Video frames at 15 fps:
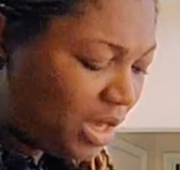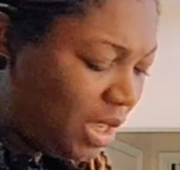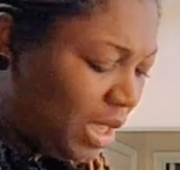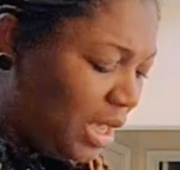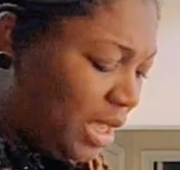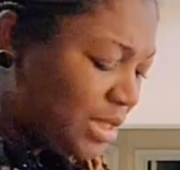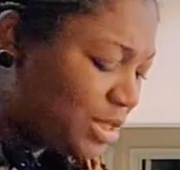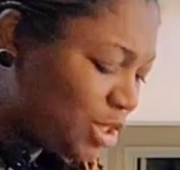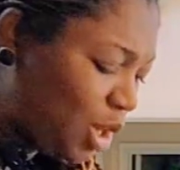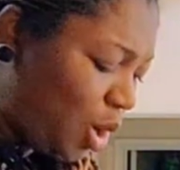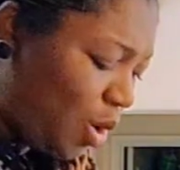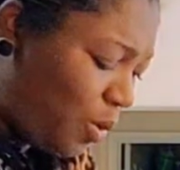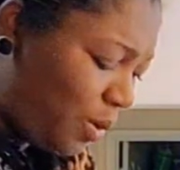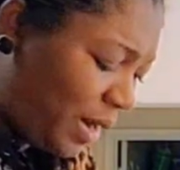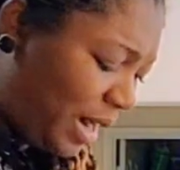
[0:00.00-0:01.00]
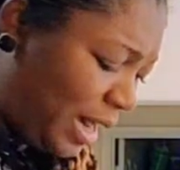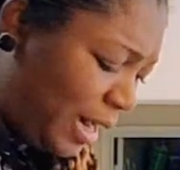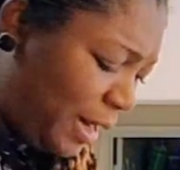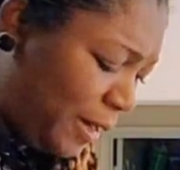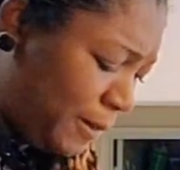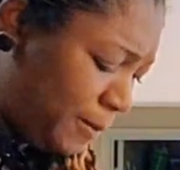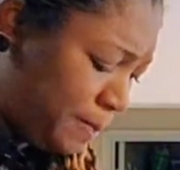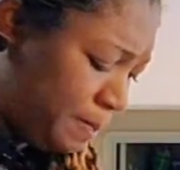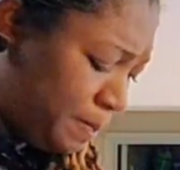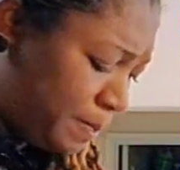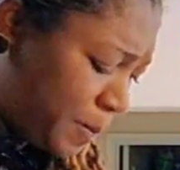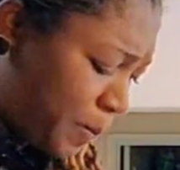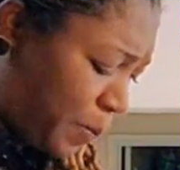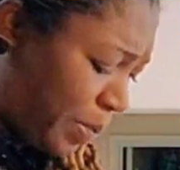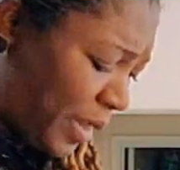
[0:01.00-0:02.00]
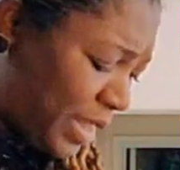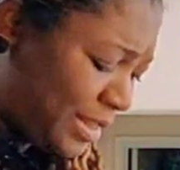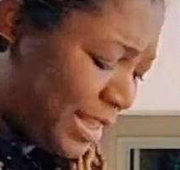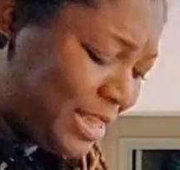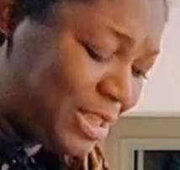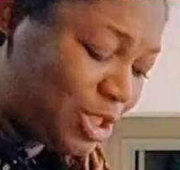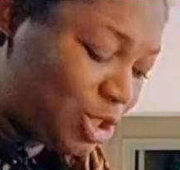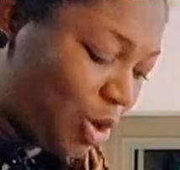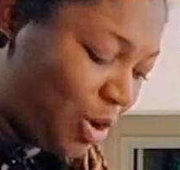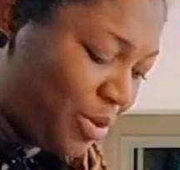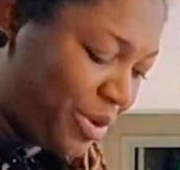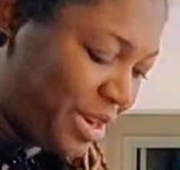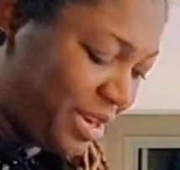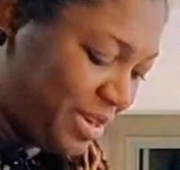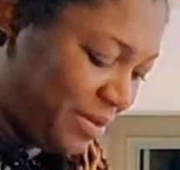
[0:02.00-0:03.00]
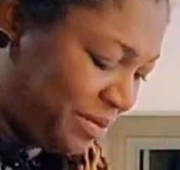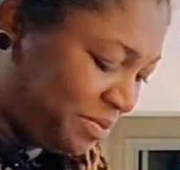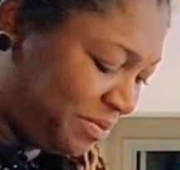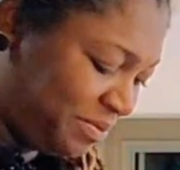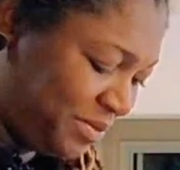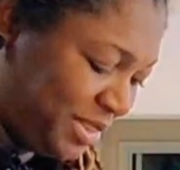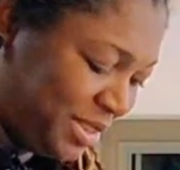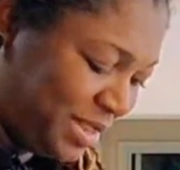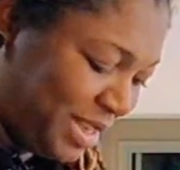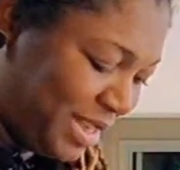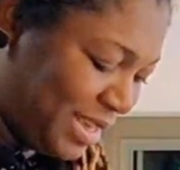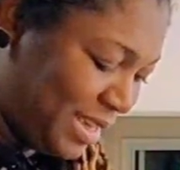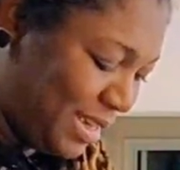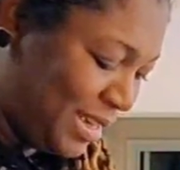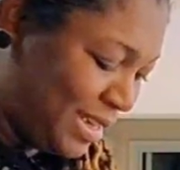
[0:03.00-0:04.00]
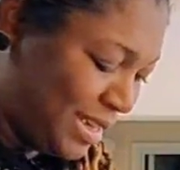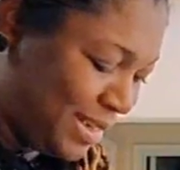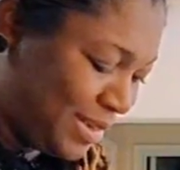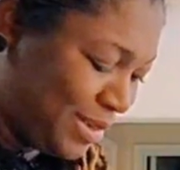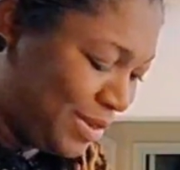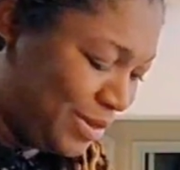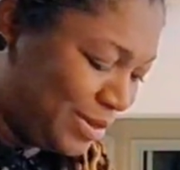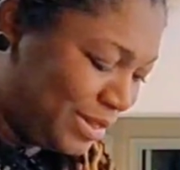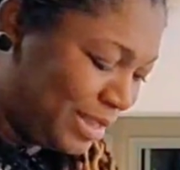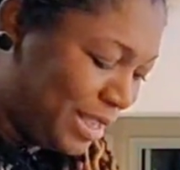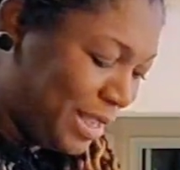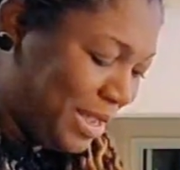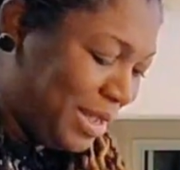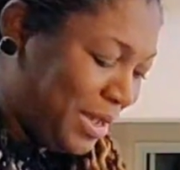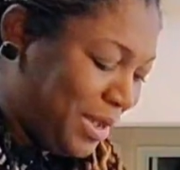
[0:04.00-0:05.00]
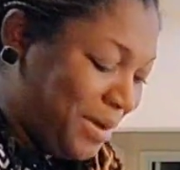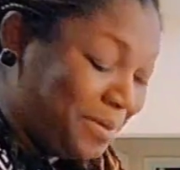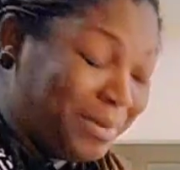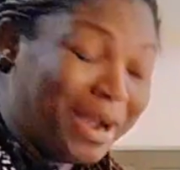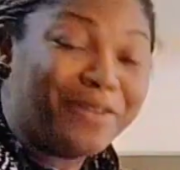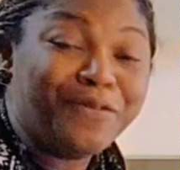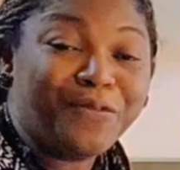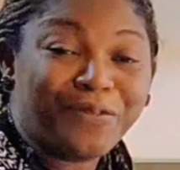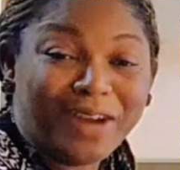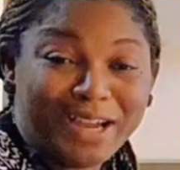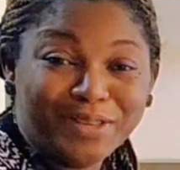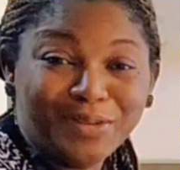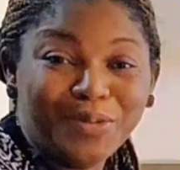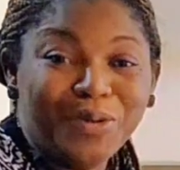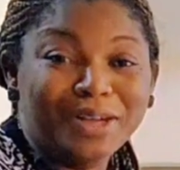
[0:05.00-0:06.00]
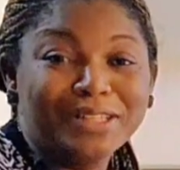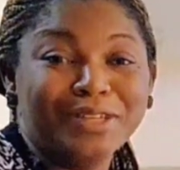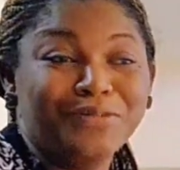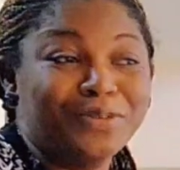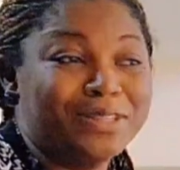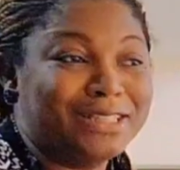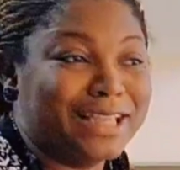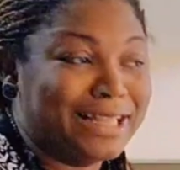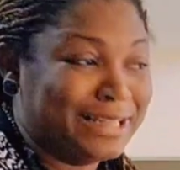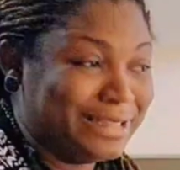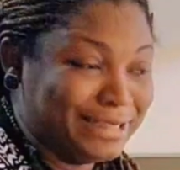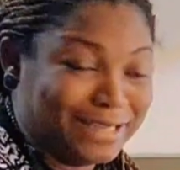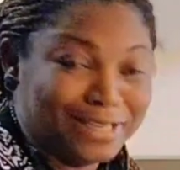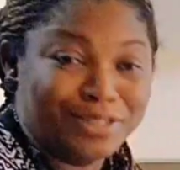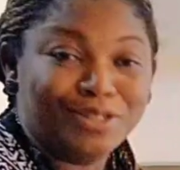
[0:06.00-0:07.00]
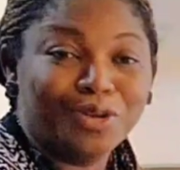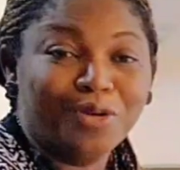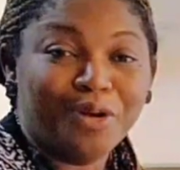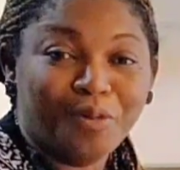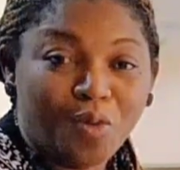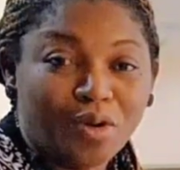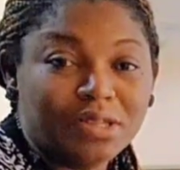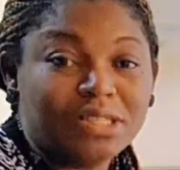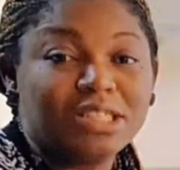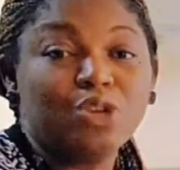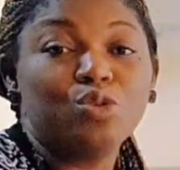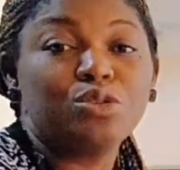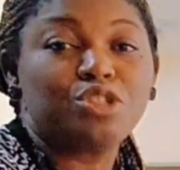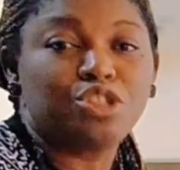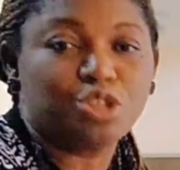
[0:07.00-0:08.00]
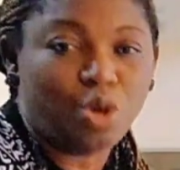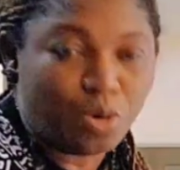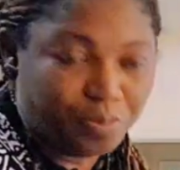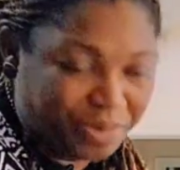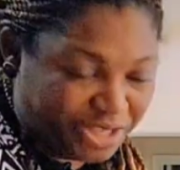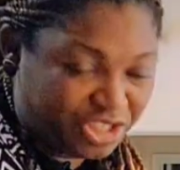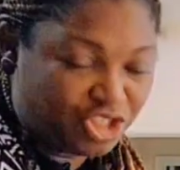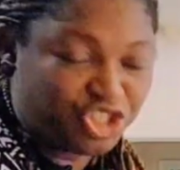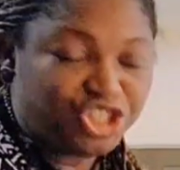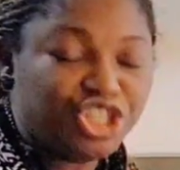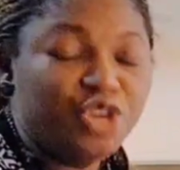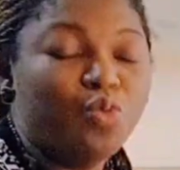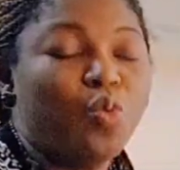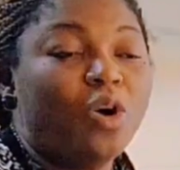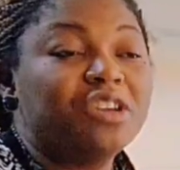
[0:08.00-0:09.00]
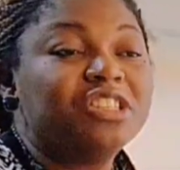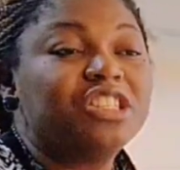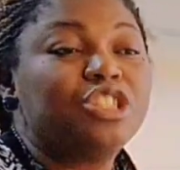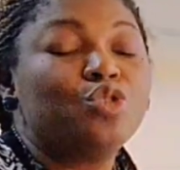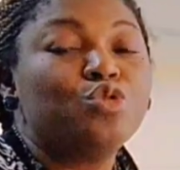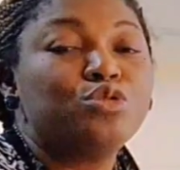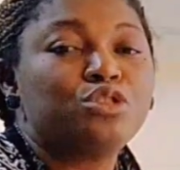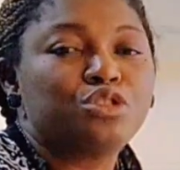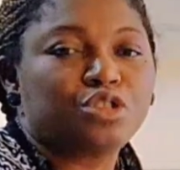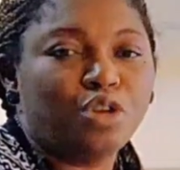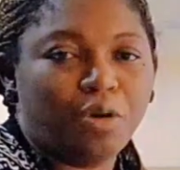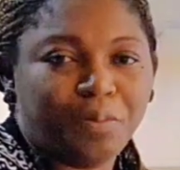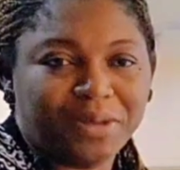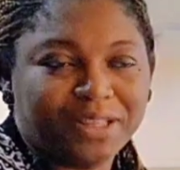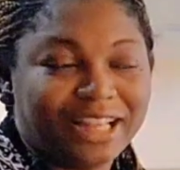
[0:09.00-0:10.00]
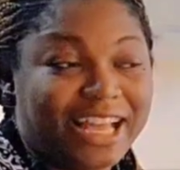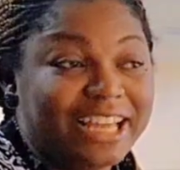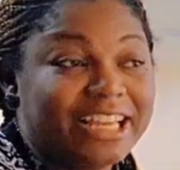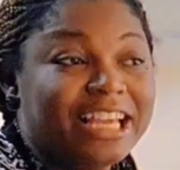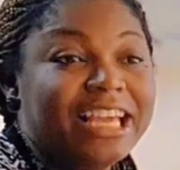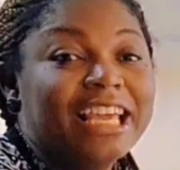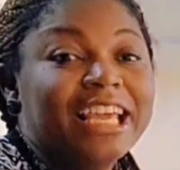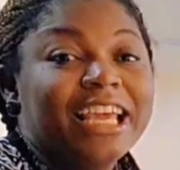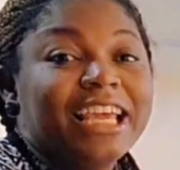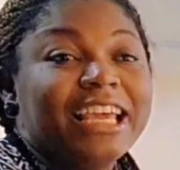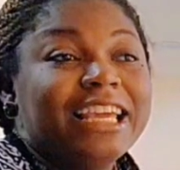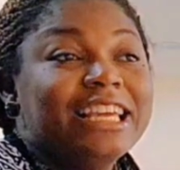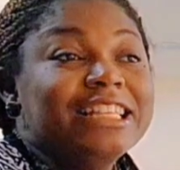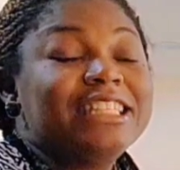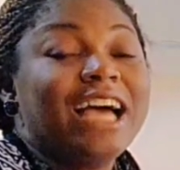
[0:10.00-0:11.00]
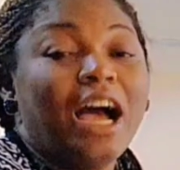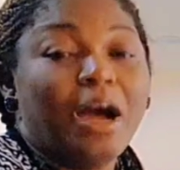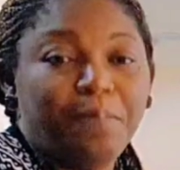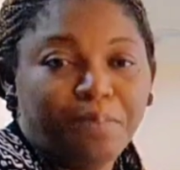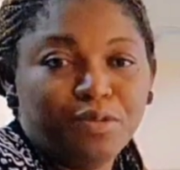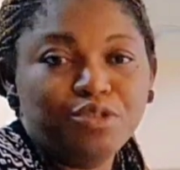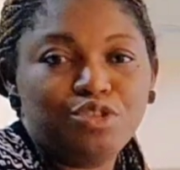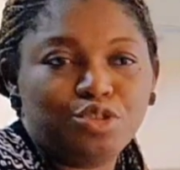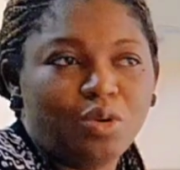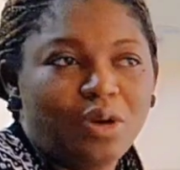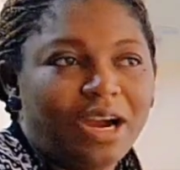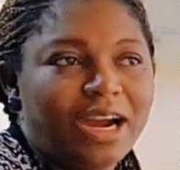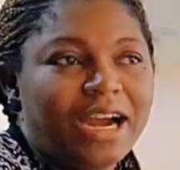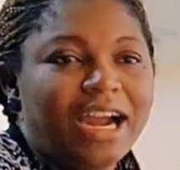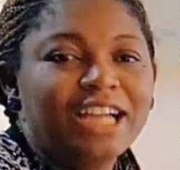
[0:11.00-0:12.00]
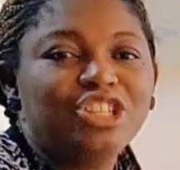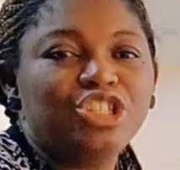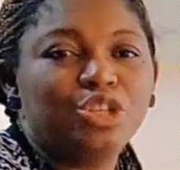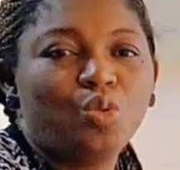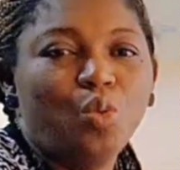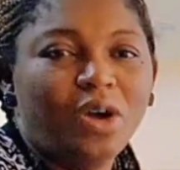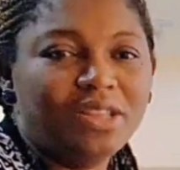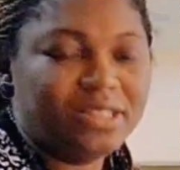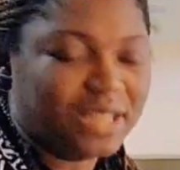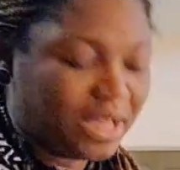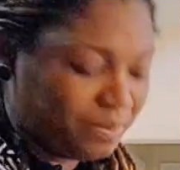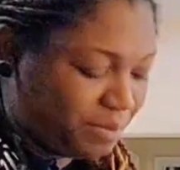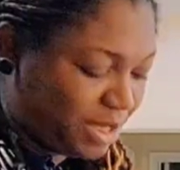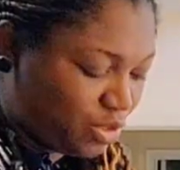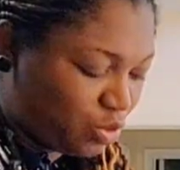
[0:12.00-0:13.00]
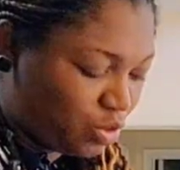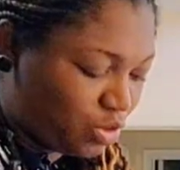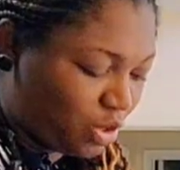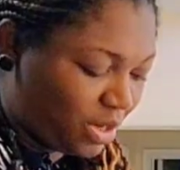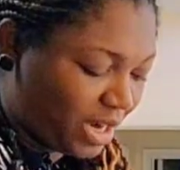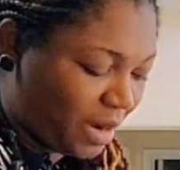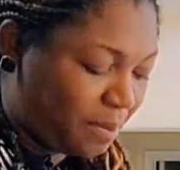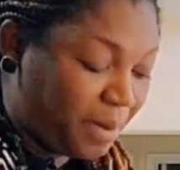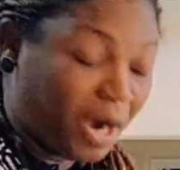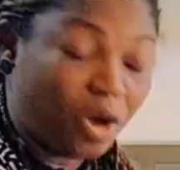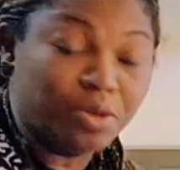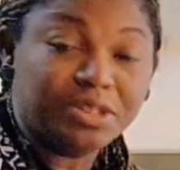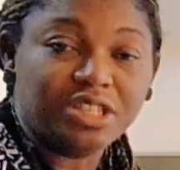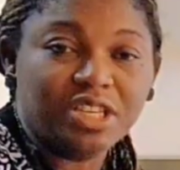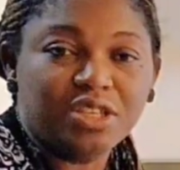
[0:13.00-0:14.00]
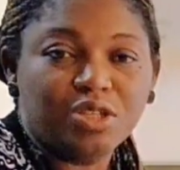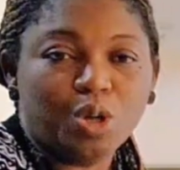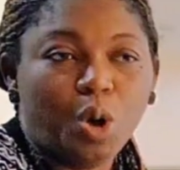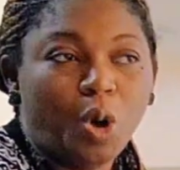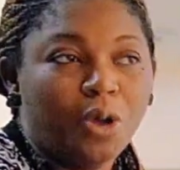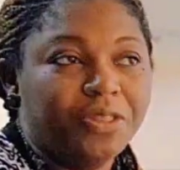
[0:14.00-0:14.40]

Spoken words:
So this story, God, my friend who was even telling the story was still sobbing. She was still sobbing, like it happened to her, and she wanted me to talk about it on